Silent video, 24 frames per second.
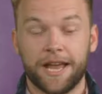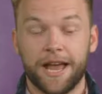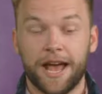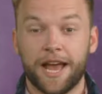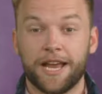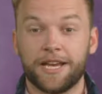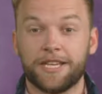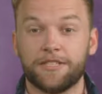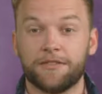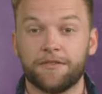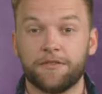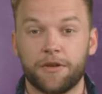
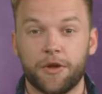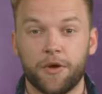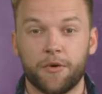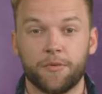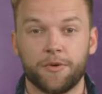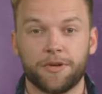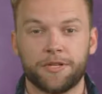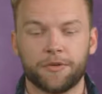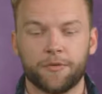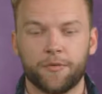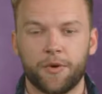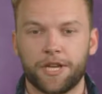and is filled
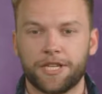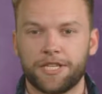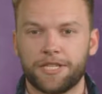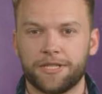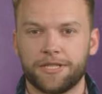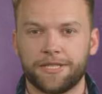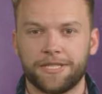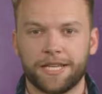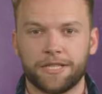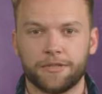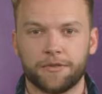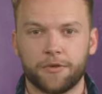with
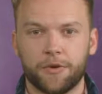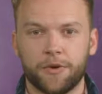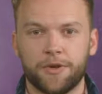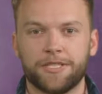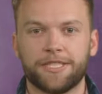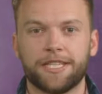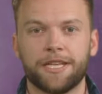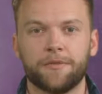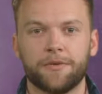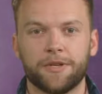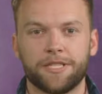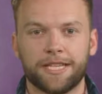questions that
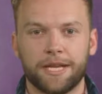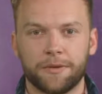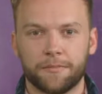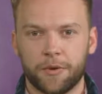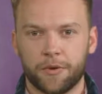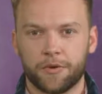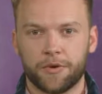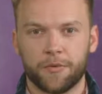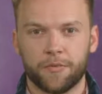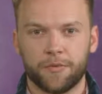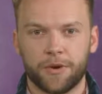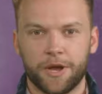closely
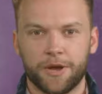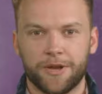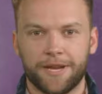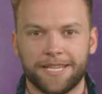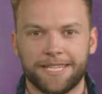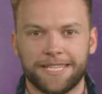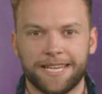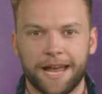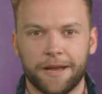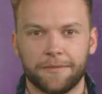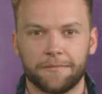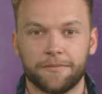resemble the real
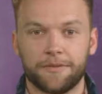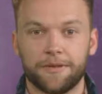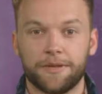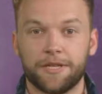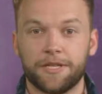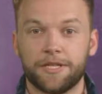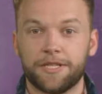exam.